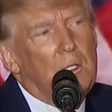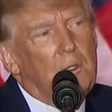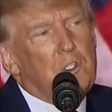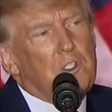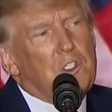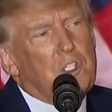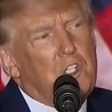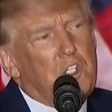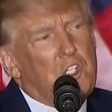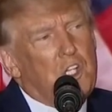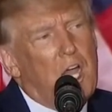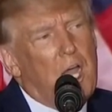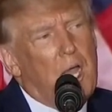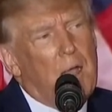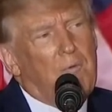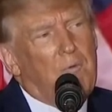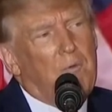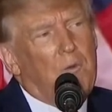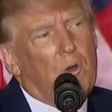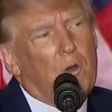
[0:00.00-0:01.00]
This is a
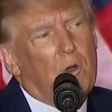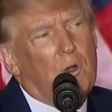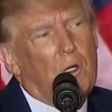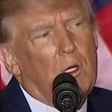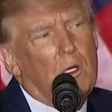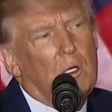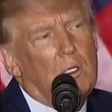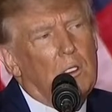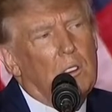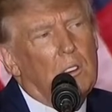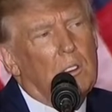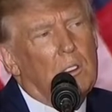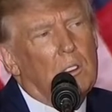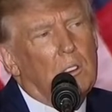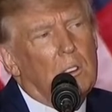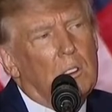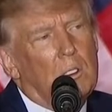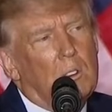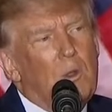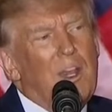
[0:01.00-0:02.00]
job for
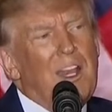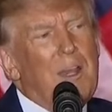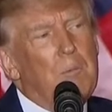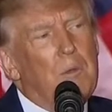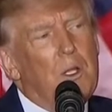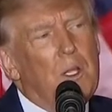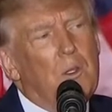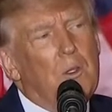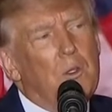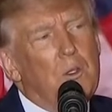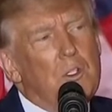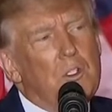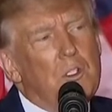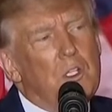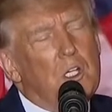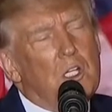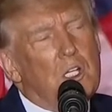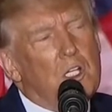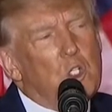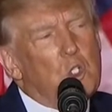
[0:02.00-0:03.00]
grandmothers
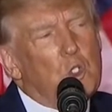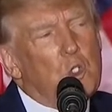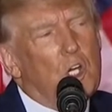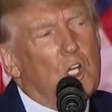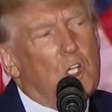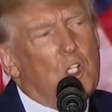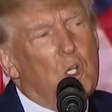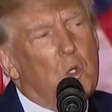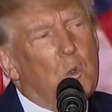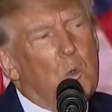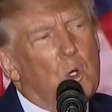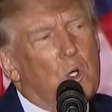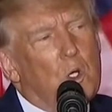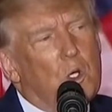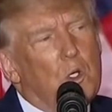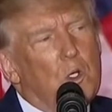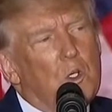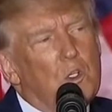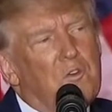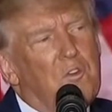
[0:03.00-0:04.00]
and construction
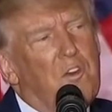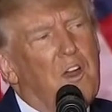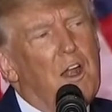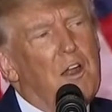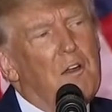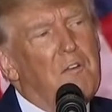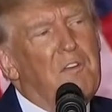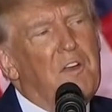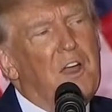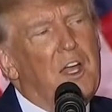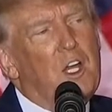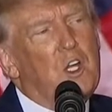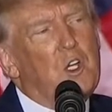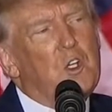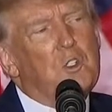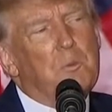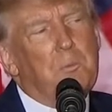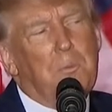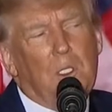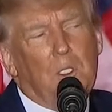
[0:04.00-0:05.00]
workers,
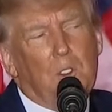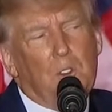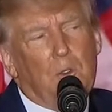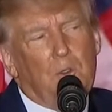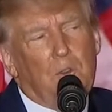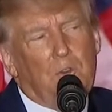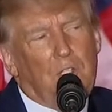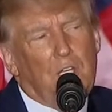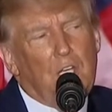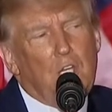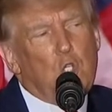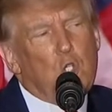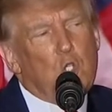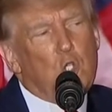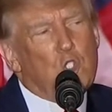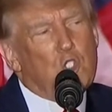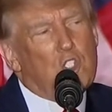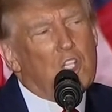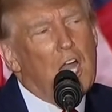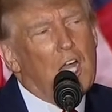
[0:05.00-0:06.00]
firefighters, builders,
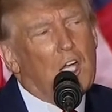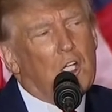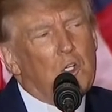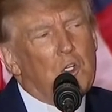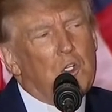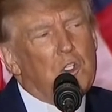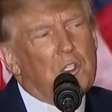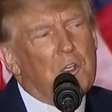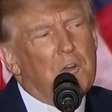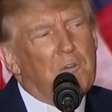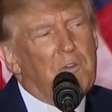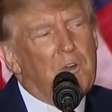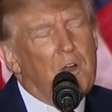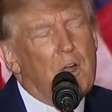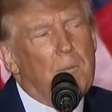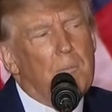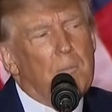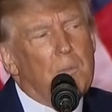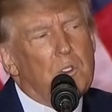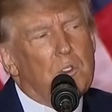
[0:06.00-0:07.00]
teachers, doctors, and
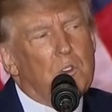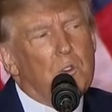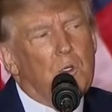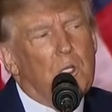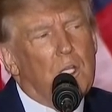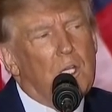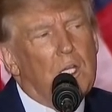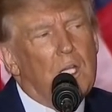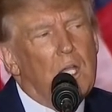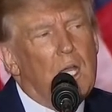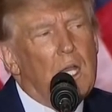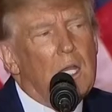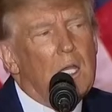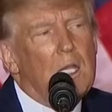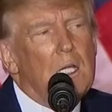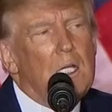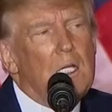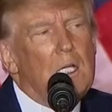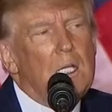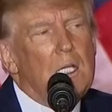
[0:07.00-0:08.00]
farmers who cannot
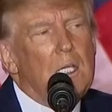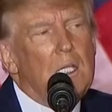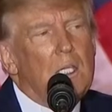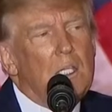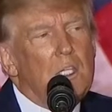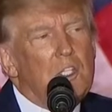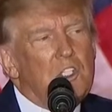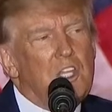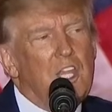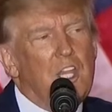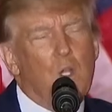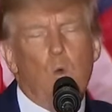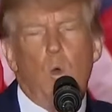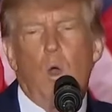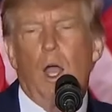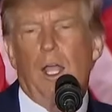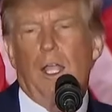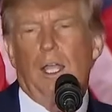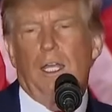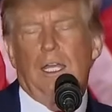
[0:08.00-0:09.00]
stay
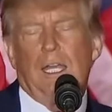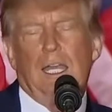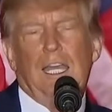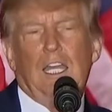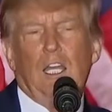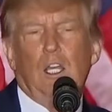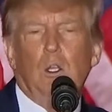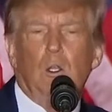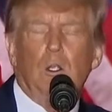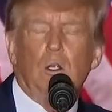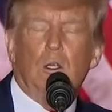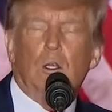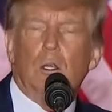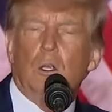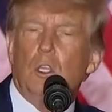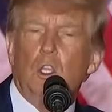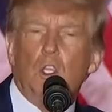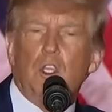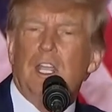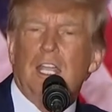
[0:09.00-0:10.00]
quiet any
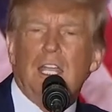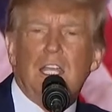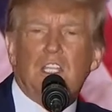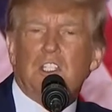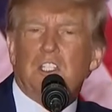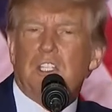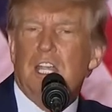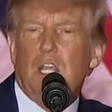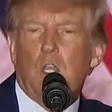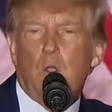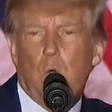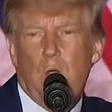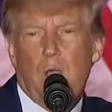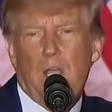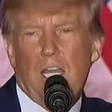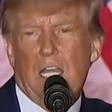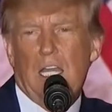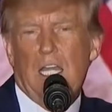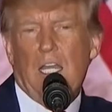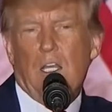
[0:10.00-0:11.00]
longer. You can't stay
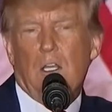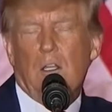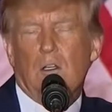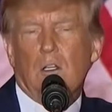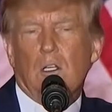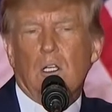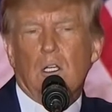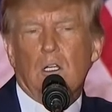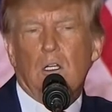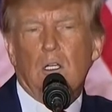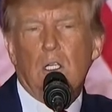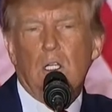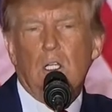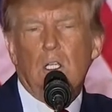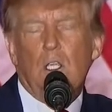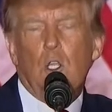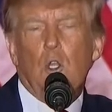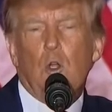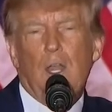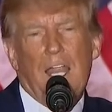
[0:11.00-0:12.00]
quiet any longer.
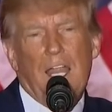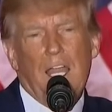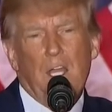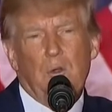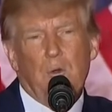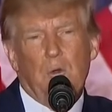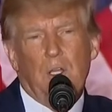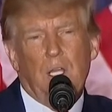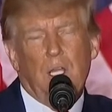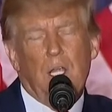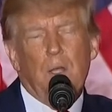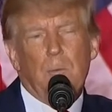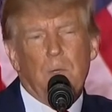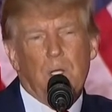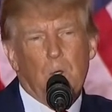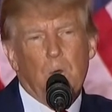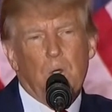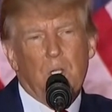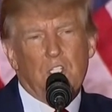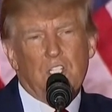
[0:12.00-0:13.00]
You're angry
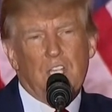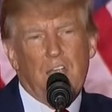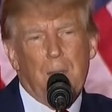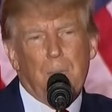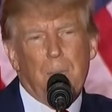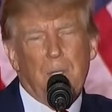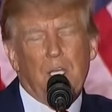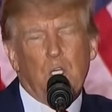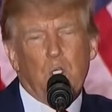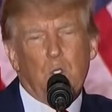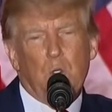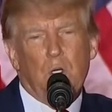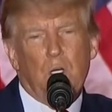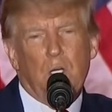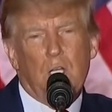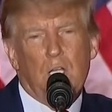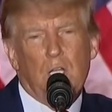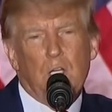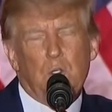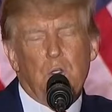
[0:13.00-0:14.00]
about what's happening to
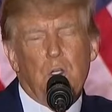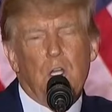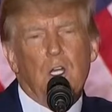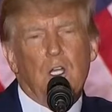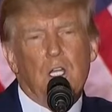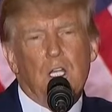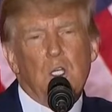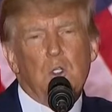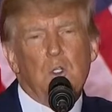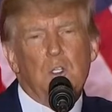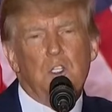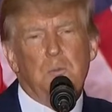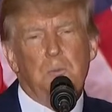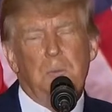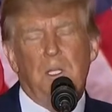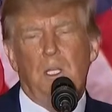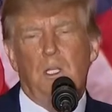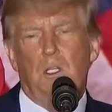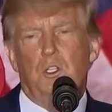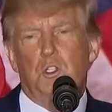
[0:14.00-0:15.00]
our country. Our country is
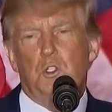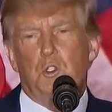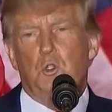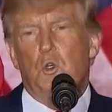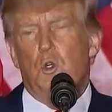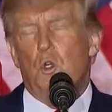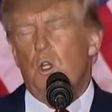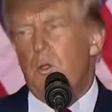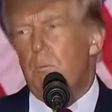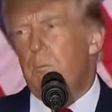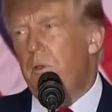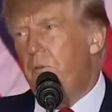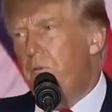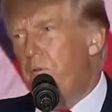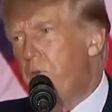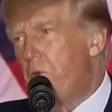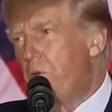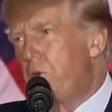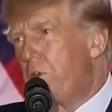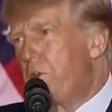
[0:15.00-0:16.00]
being destroyed
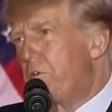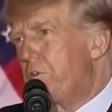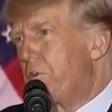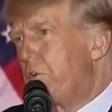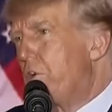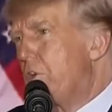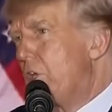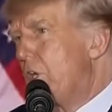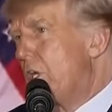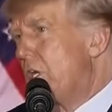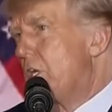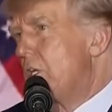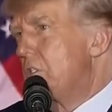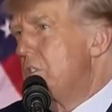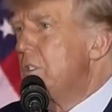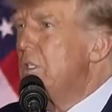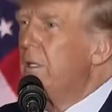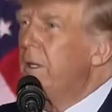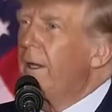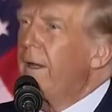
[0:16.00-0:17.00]
before your very
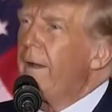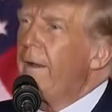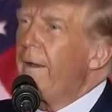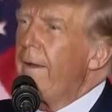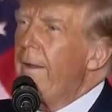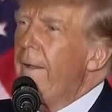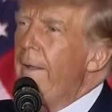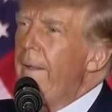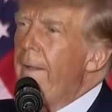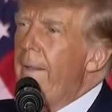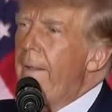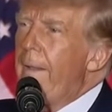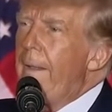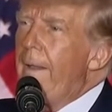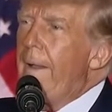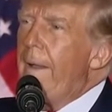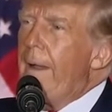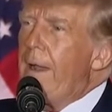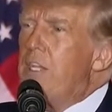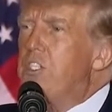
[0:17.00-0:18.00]
eyes.
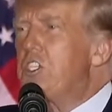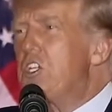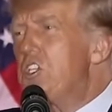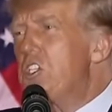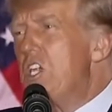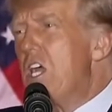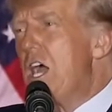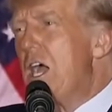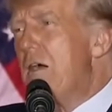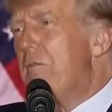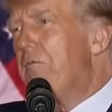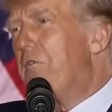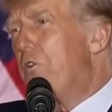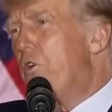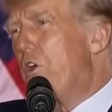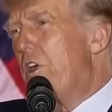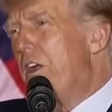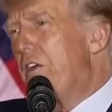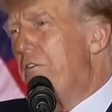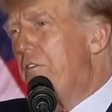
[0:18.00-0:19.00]
It's a job
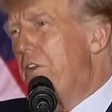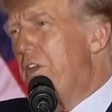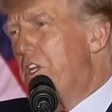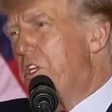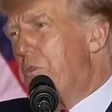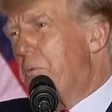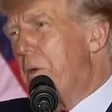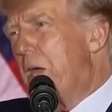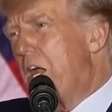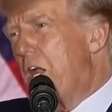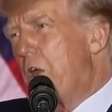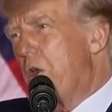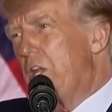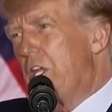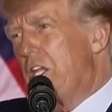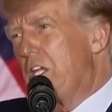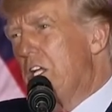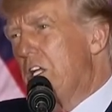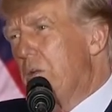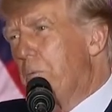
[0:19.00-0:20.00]
for every
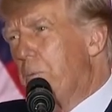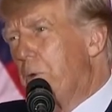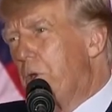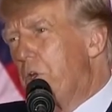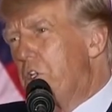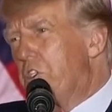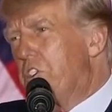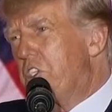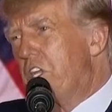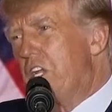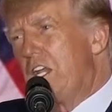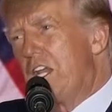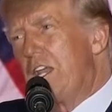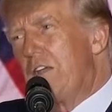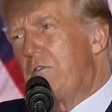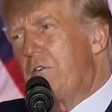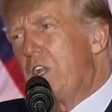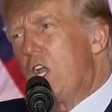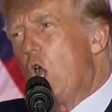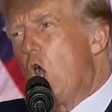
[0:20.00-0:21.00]
aspiring young person and
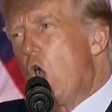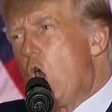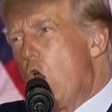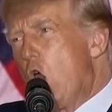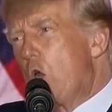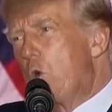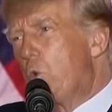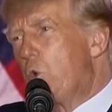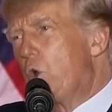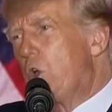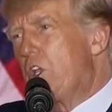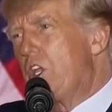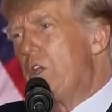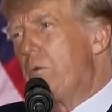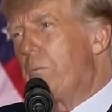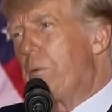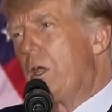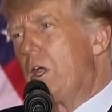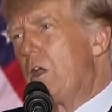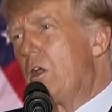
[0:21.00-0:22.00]
every
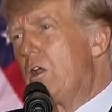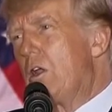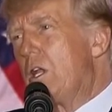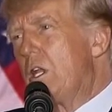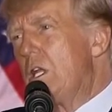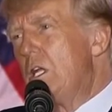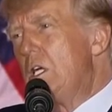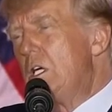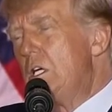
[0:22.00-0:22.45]
hardworking parent,